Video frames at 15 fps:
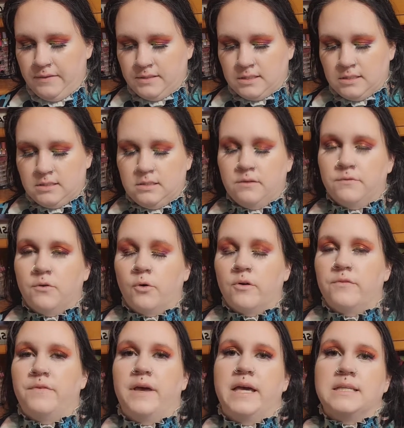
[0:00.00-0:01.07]
This is the
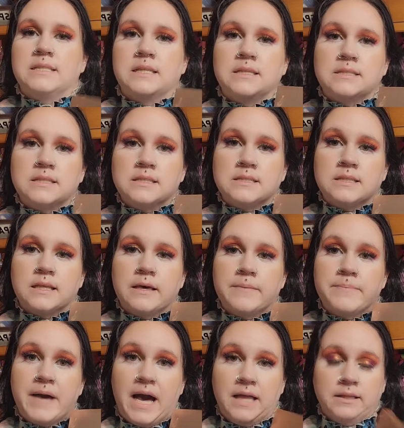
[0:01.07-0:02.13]
Face. This is
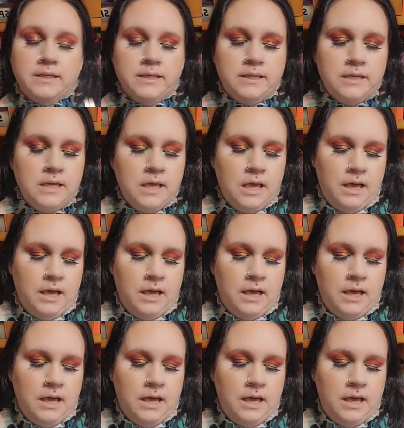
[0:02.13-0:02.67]
the palette.